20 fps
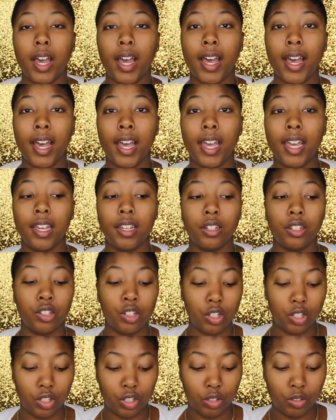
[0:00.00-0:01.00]
I
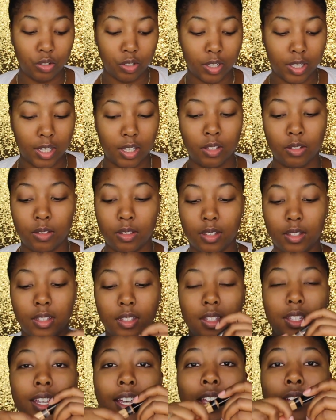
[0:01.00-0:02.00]
just usually use the
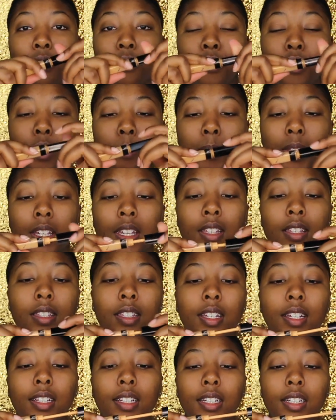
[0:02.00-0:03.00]
stick from the
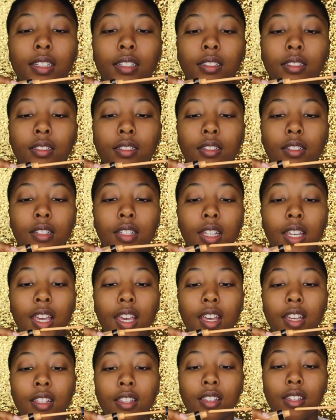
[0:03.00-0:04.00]
concealer to
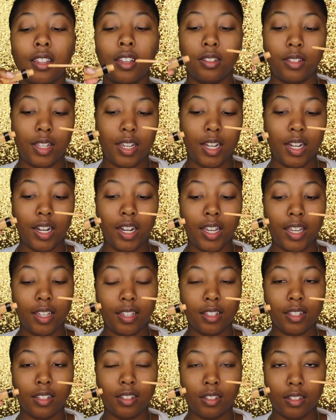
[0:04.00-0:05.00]
get into those
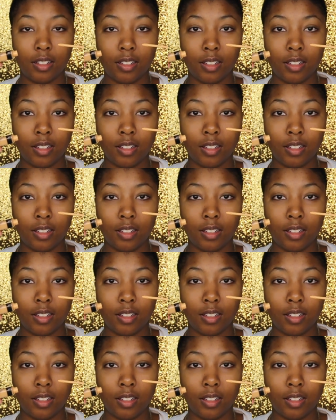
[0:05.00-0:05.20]
areas.